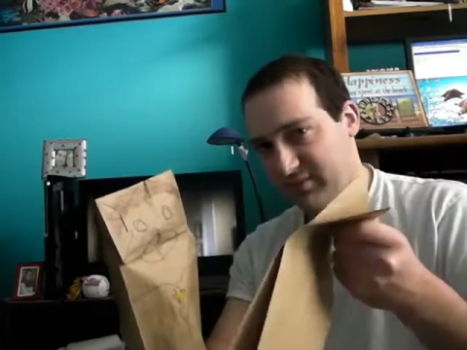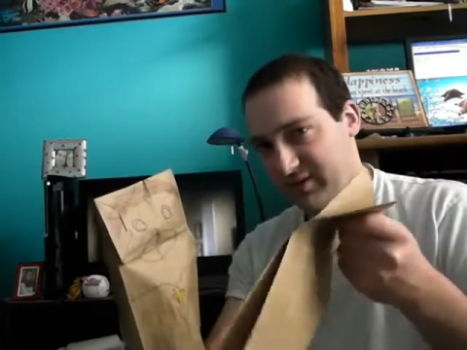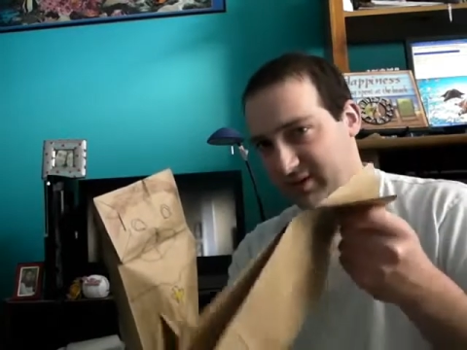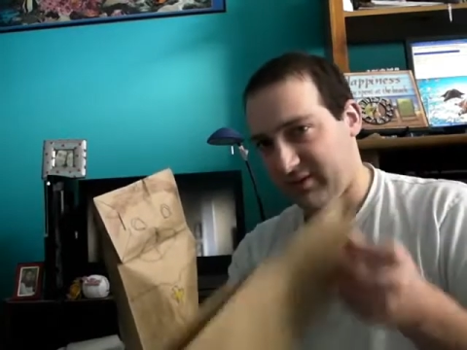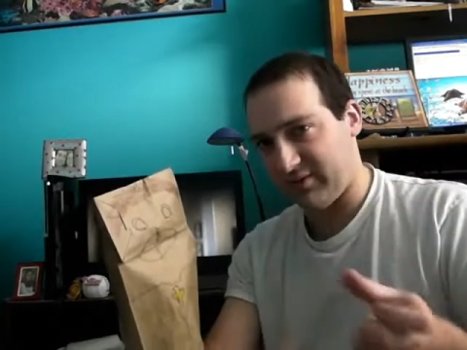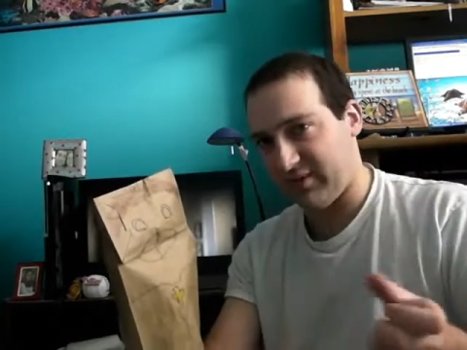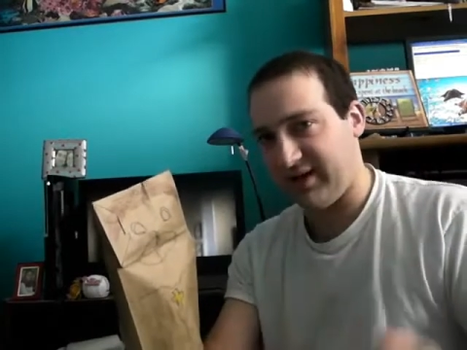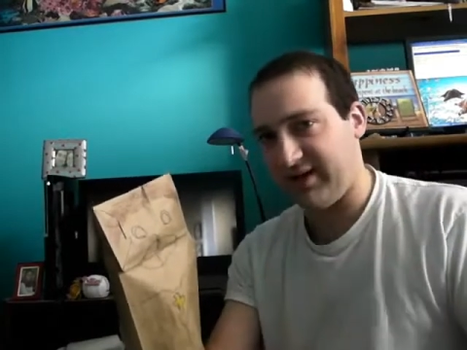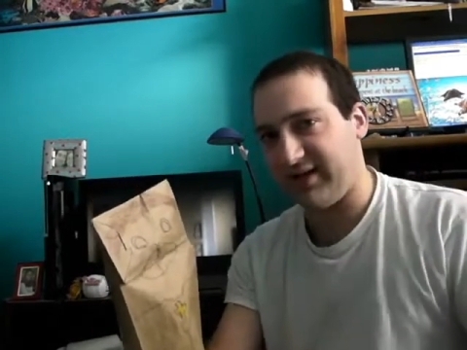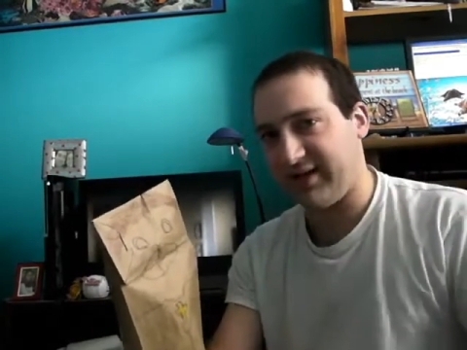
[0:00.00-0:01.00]
Yeah, you're
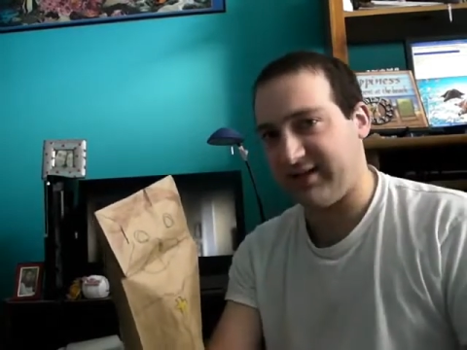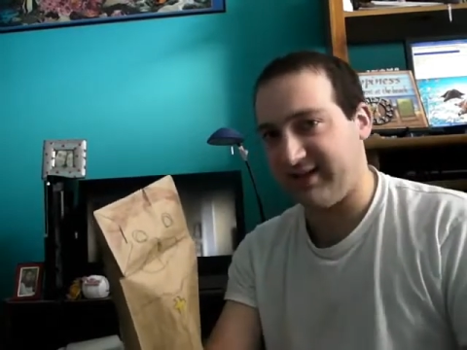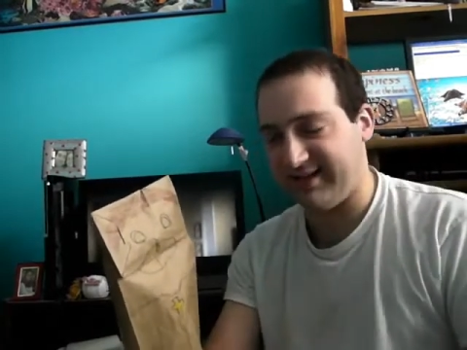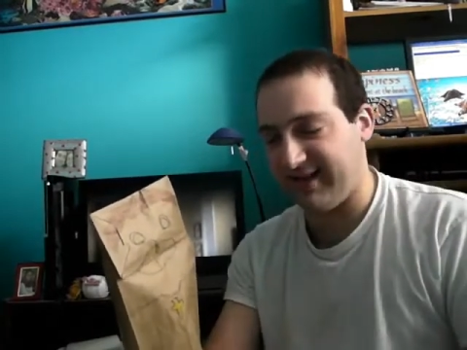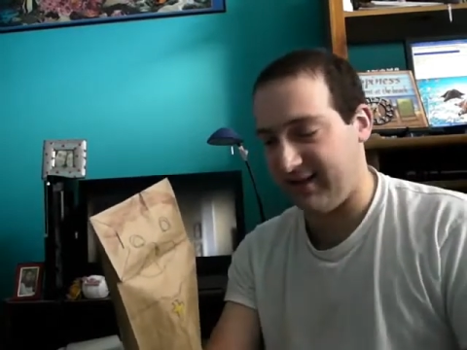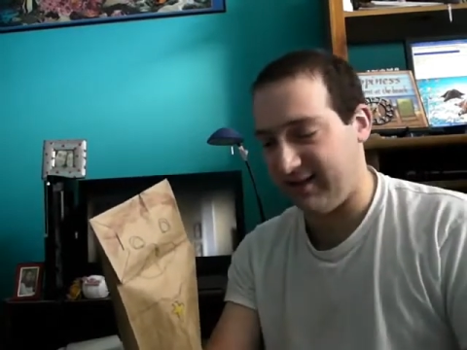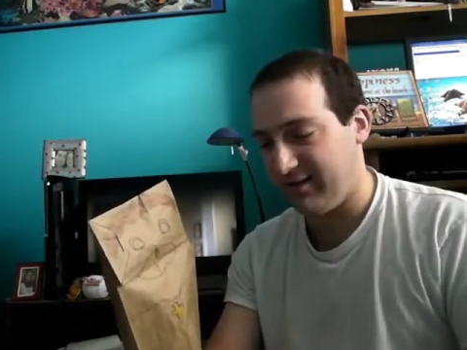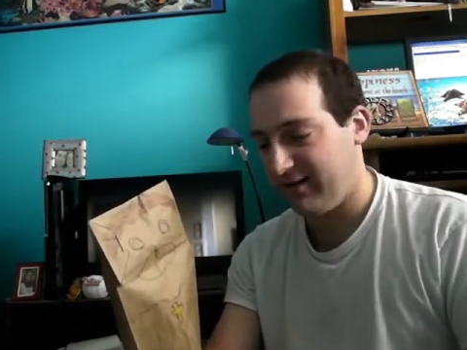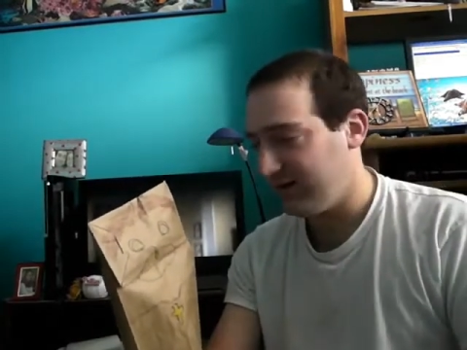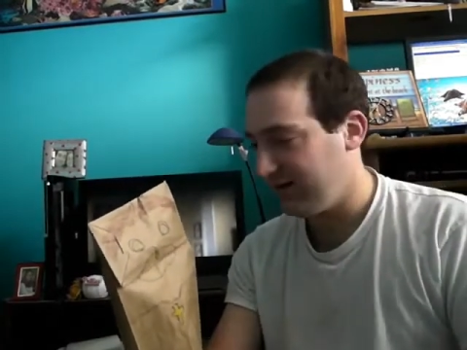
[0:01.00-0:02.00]
right. I guess he's dead.
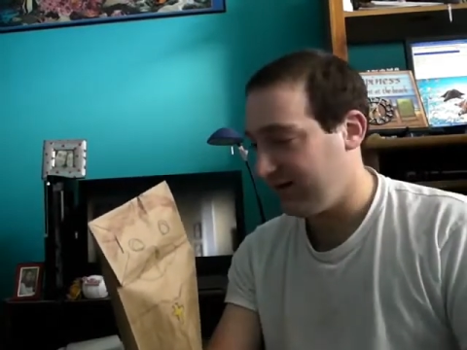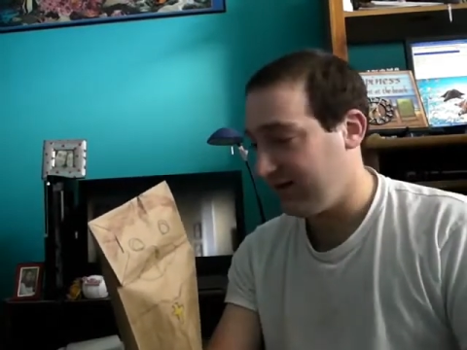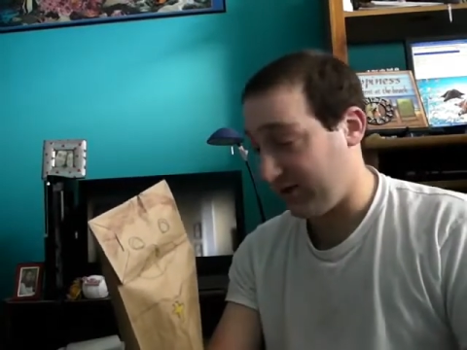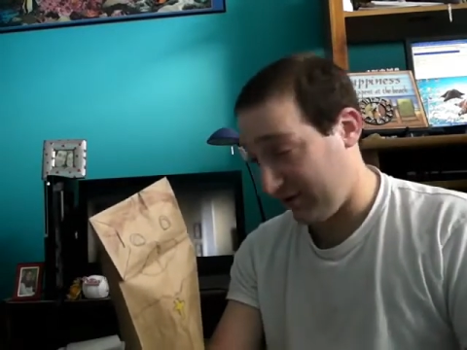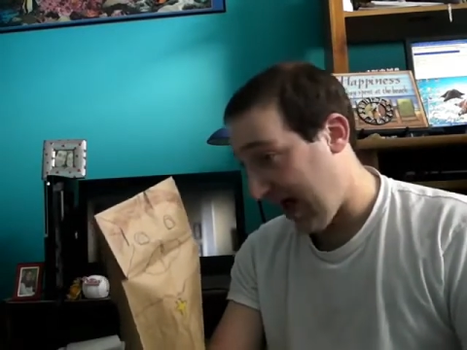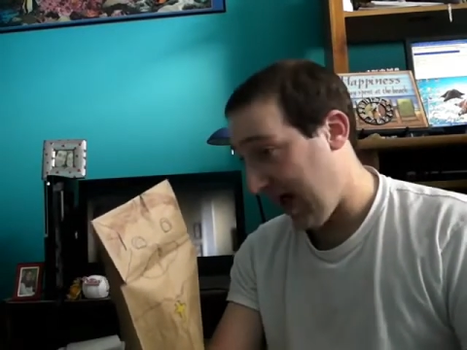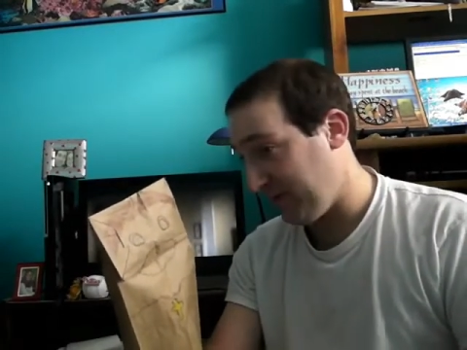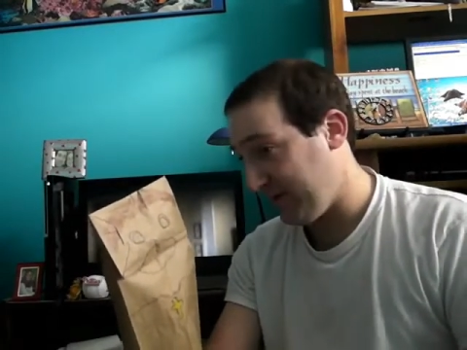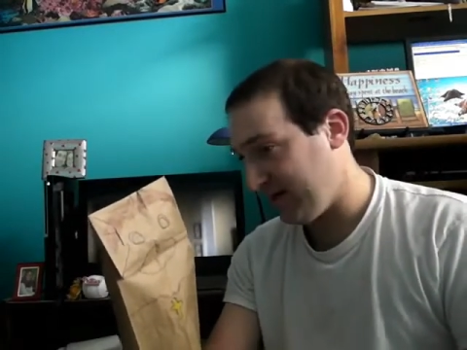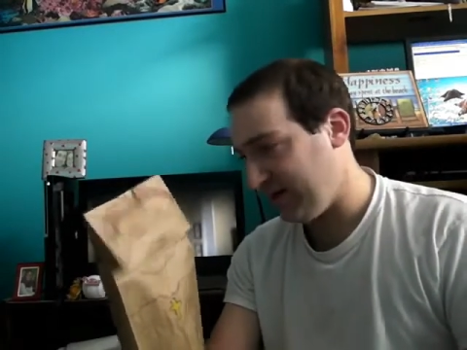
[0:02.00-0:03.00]
Are you
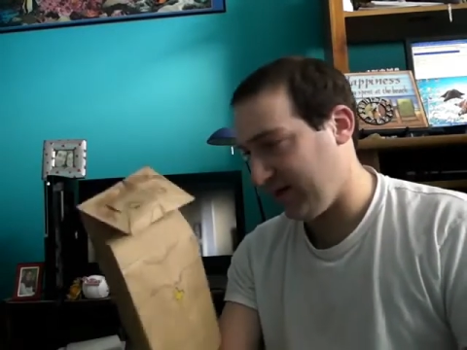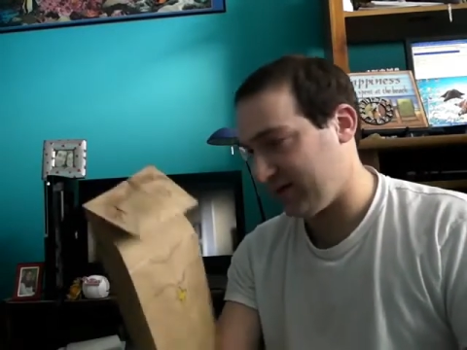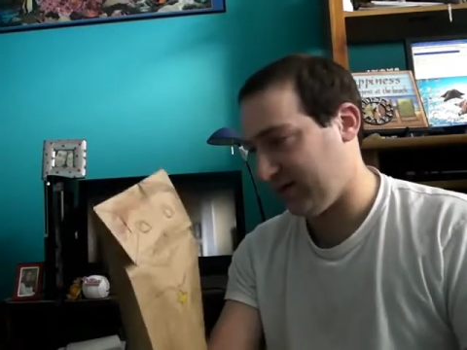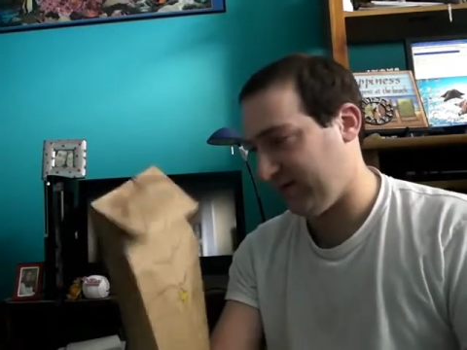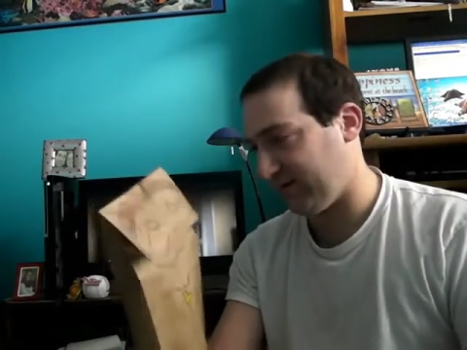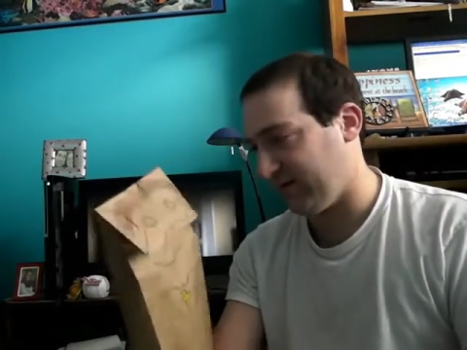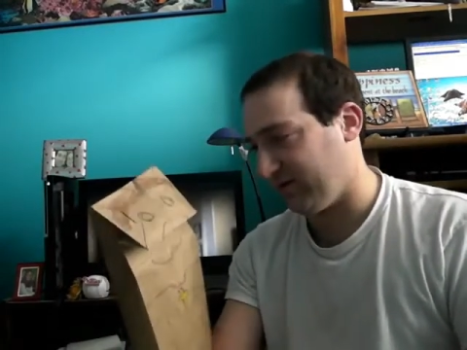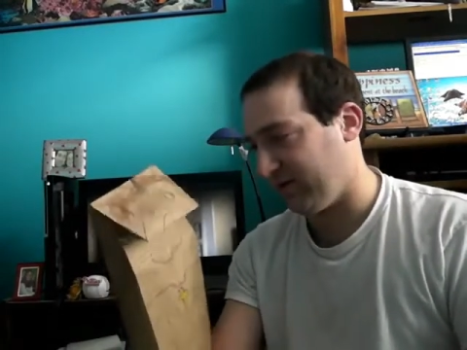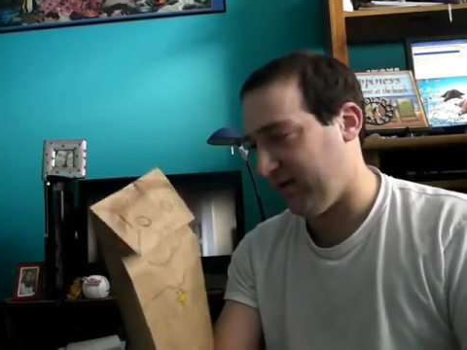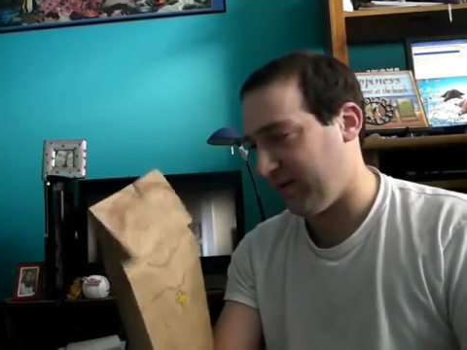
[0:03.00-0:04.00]
happy? Yes, I've
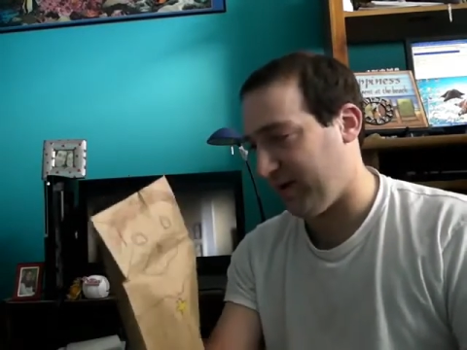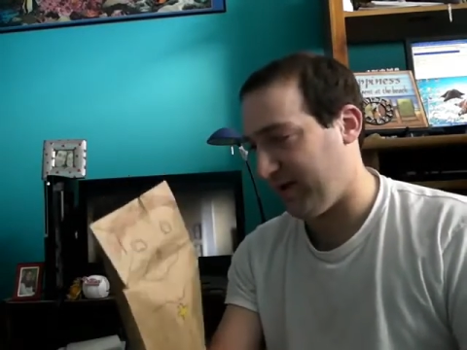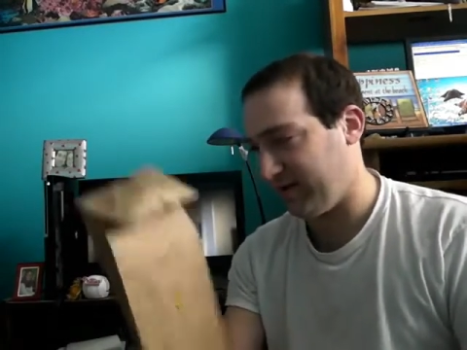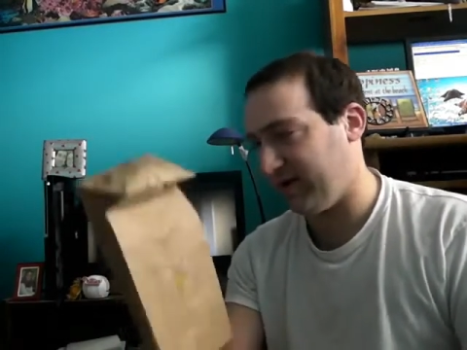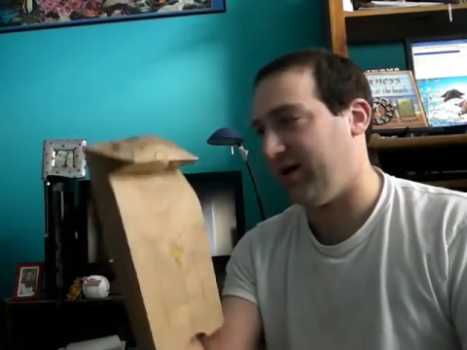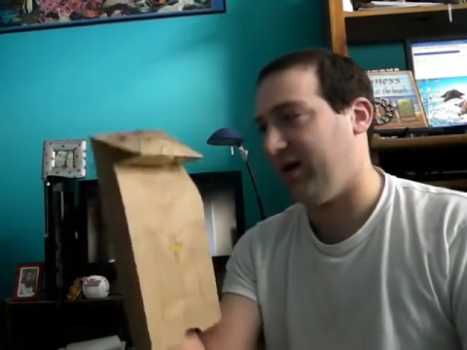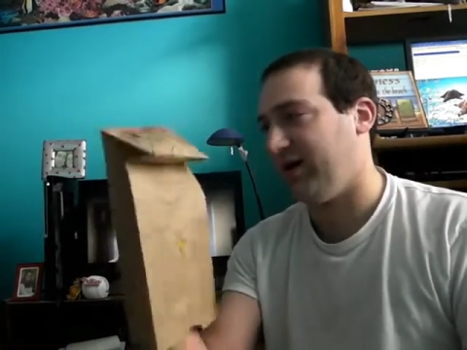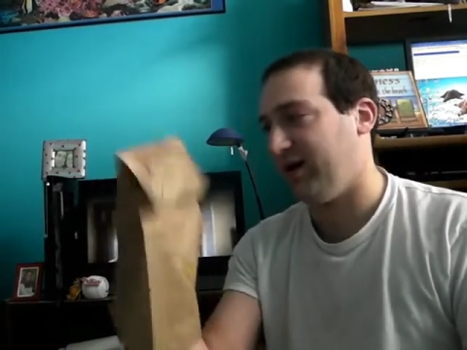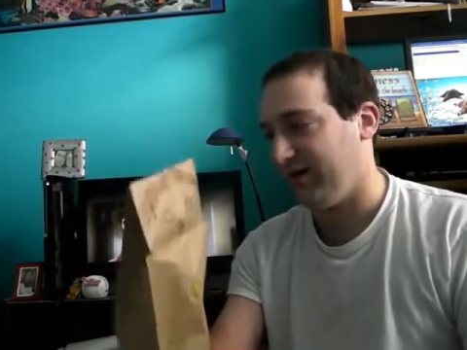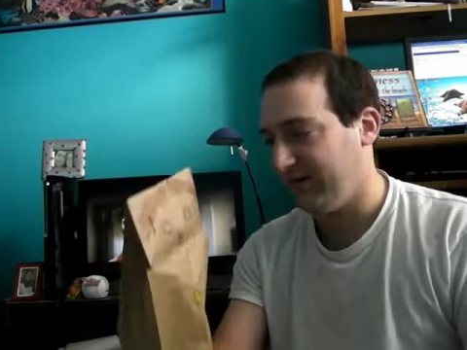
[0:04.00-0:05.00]
killed the vampire.
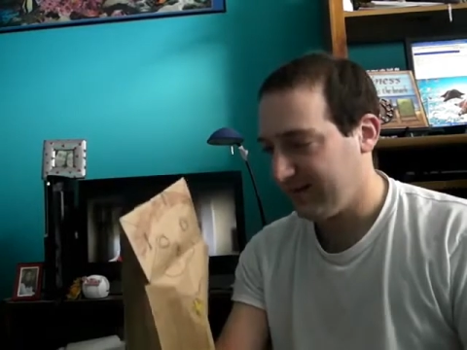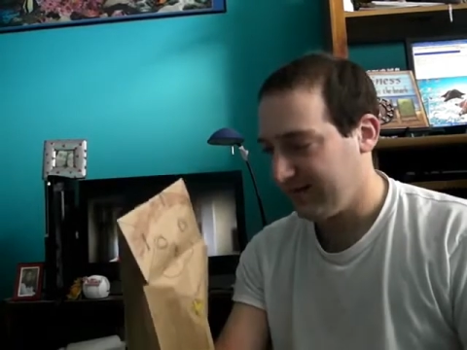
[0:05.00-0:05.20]
Ta-da!